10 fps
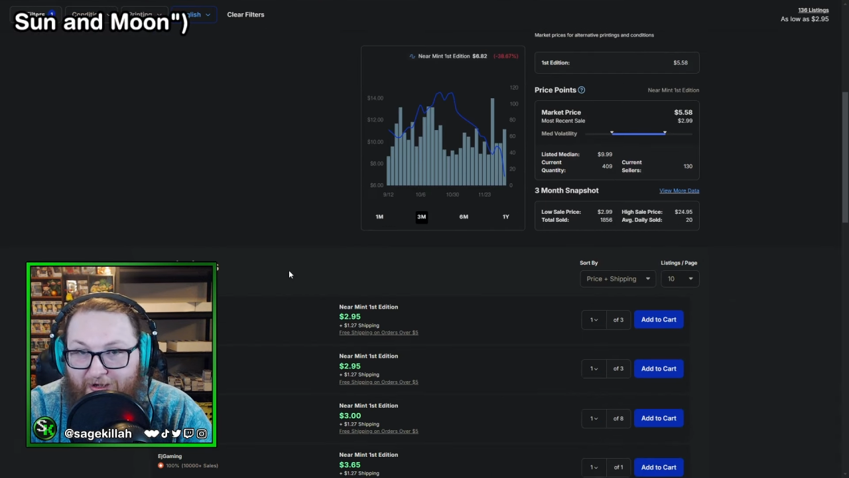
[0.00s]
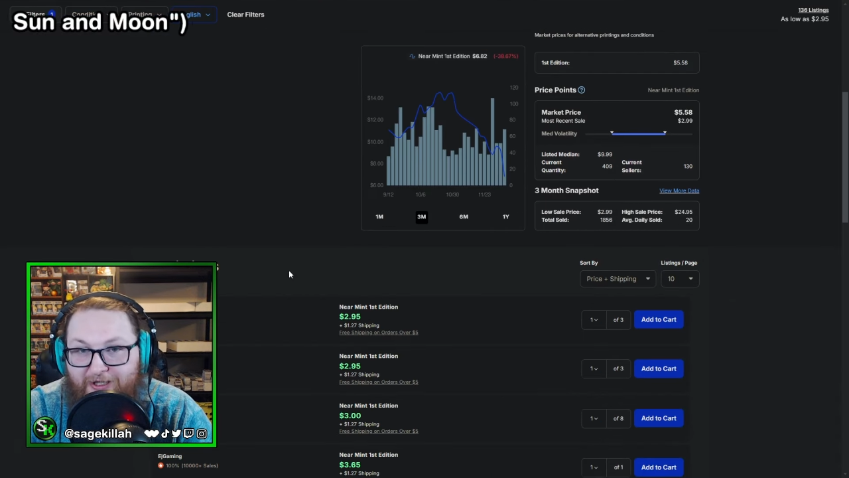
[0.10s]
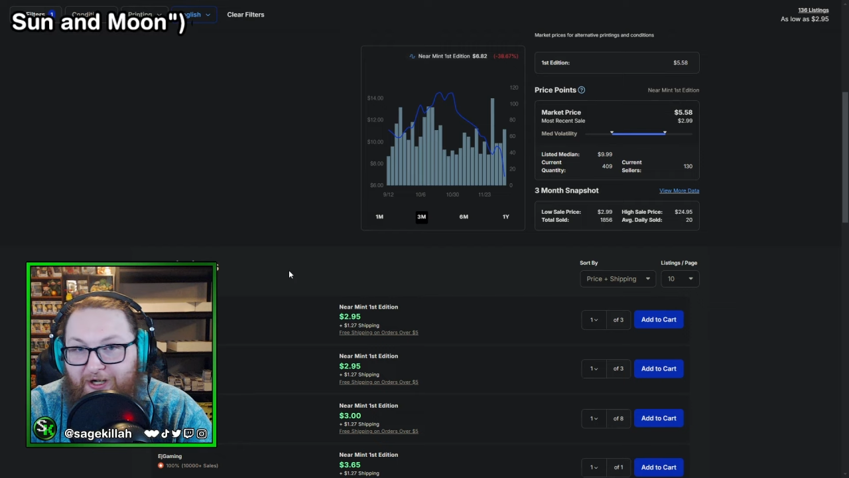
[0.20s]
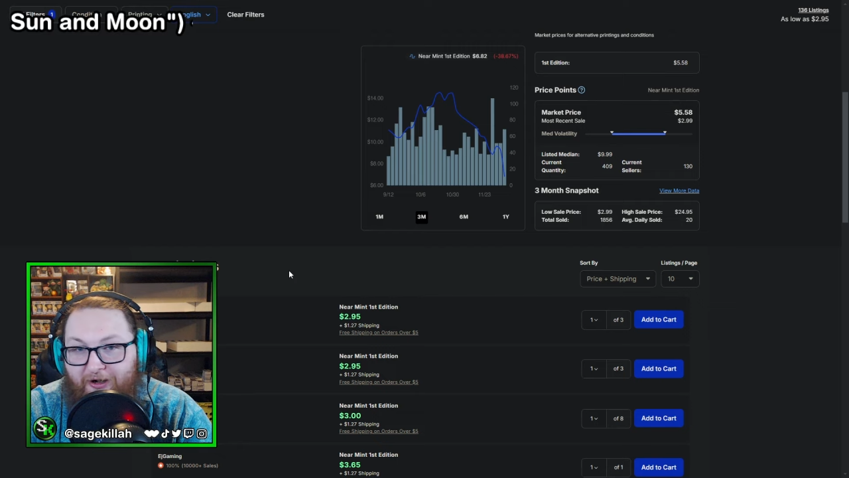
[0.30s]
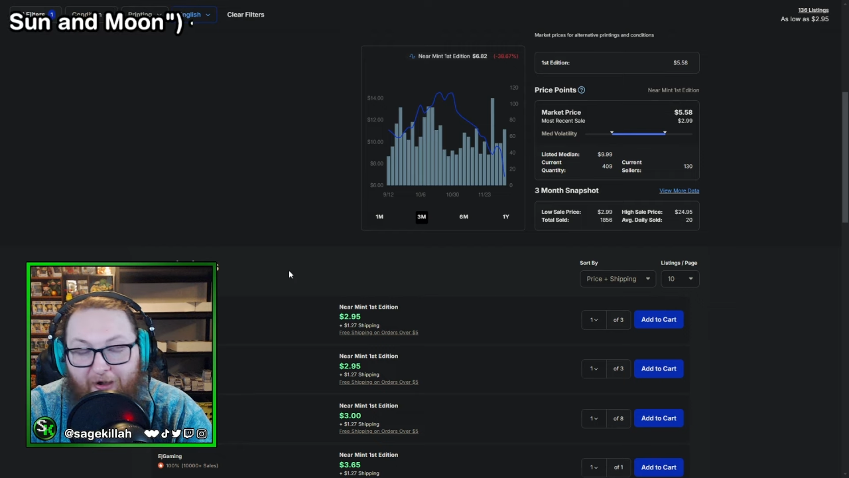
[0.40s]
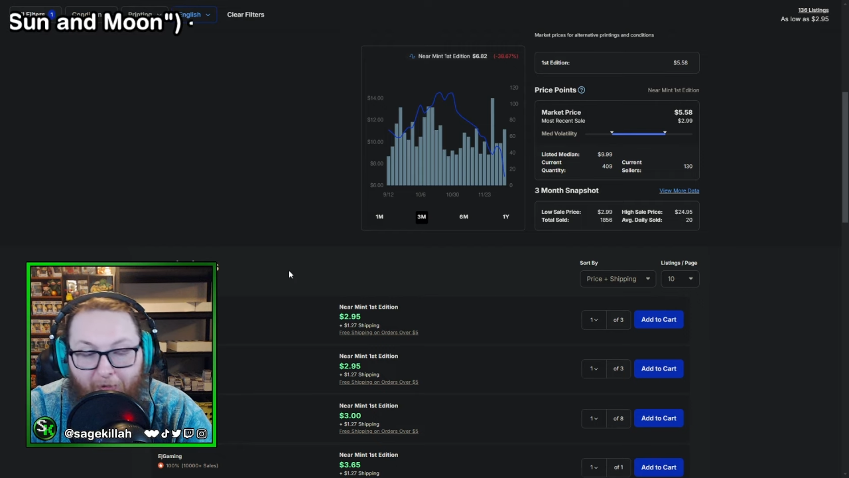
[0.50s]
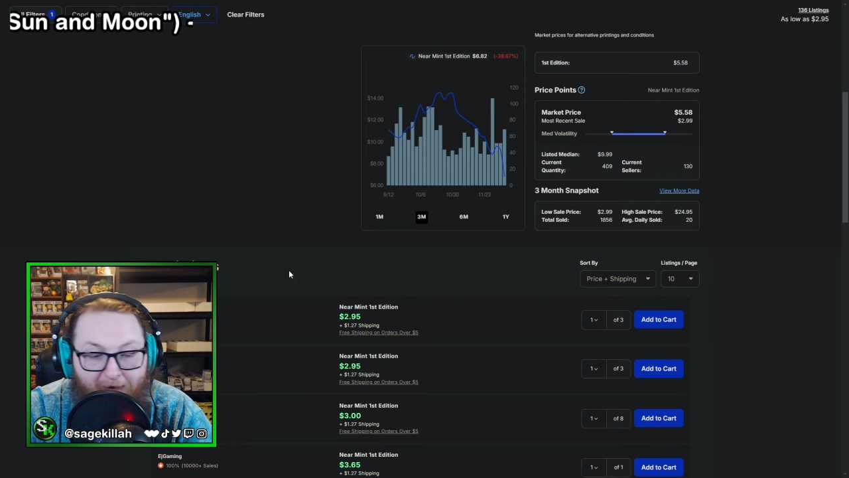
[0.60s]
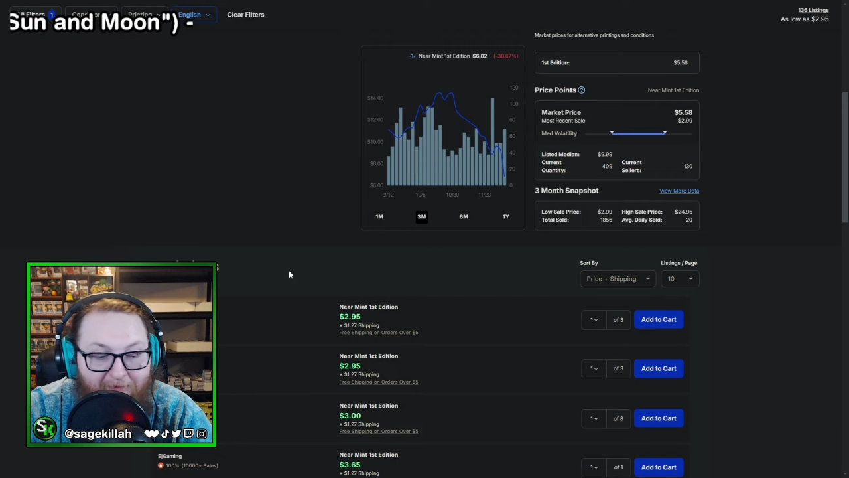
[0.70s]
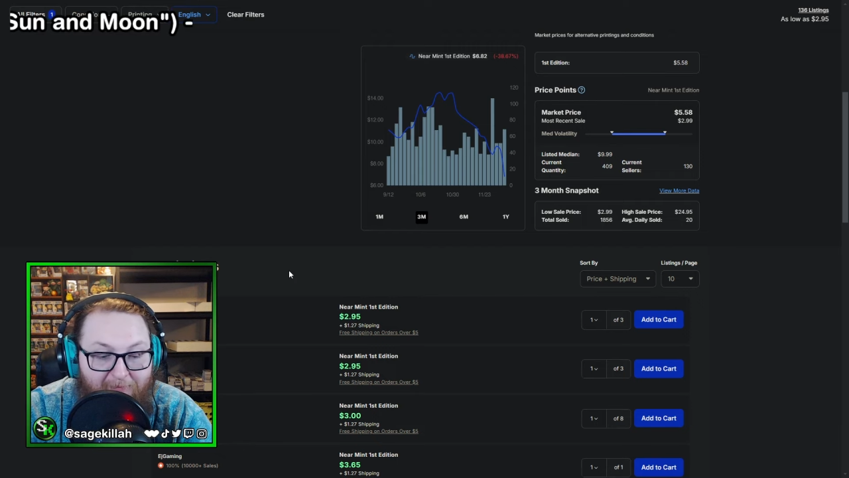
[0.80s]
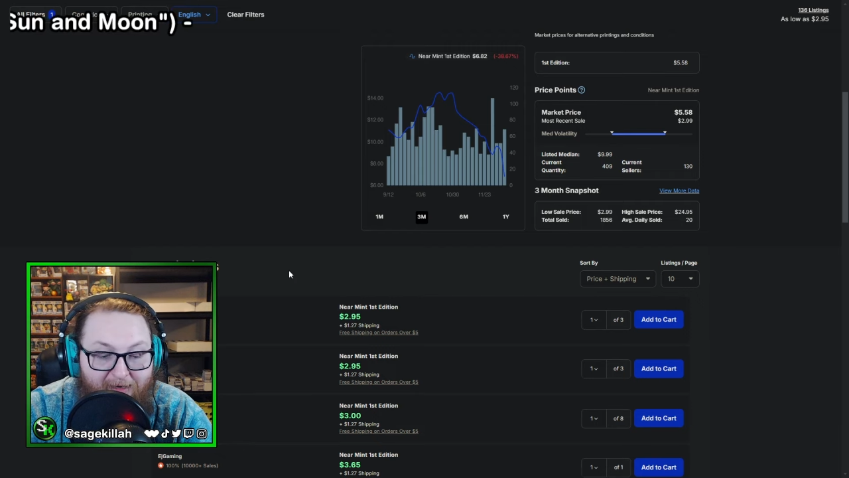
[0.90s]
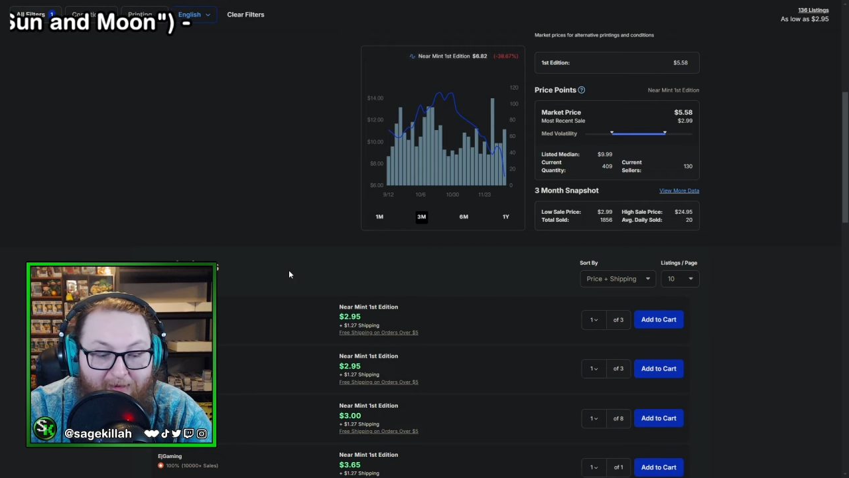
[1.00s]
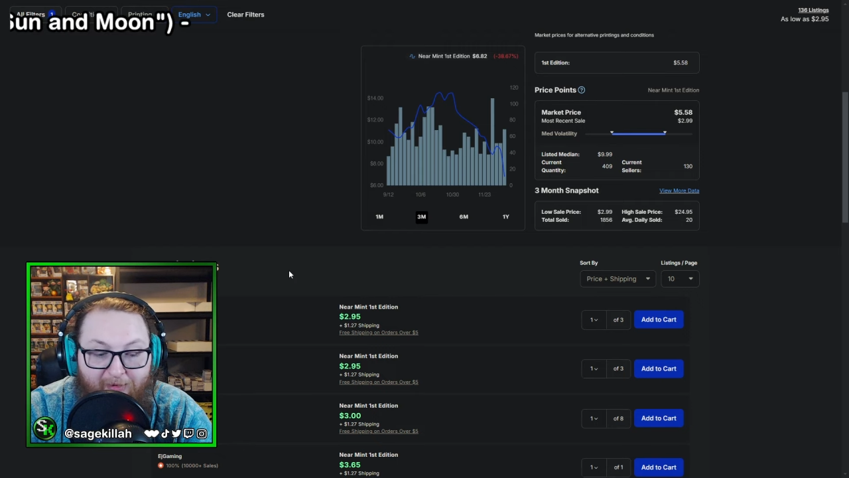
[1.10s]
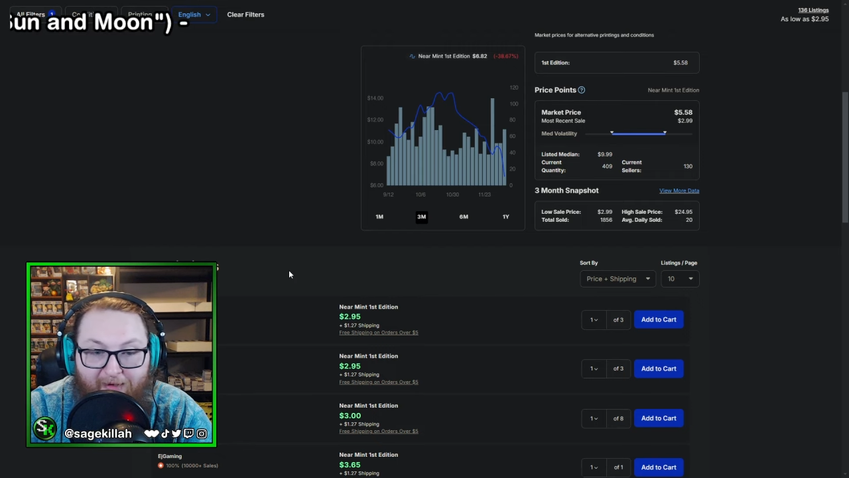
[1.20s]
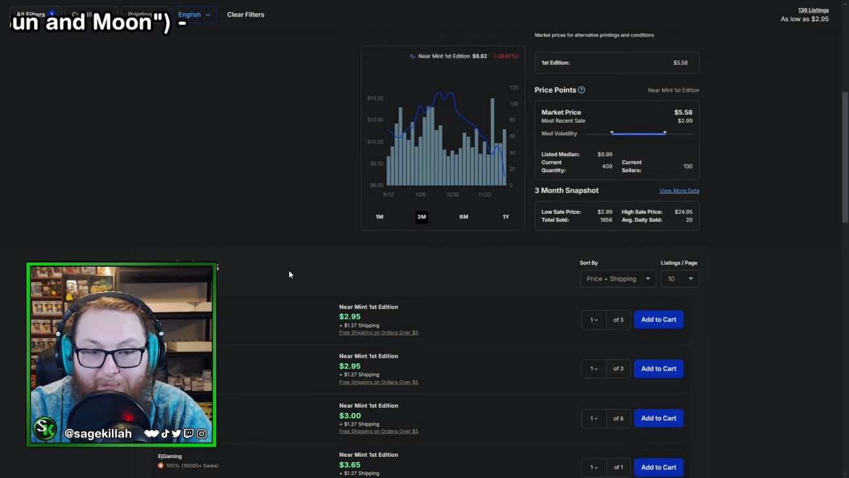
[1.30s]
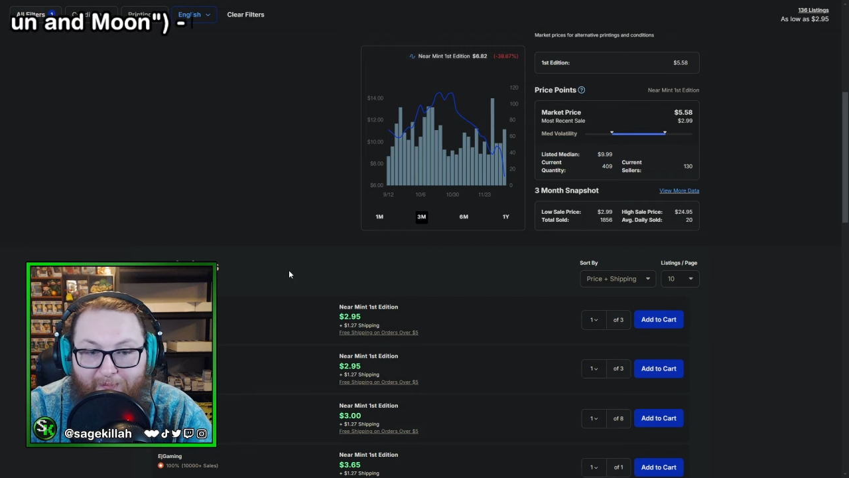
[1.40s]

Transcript: sure, go ahead and pick up like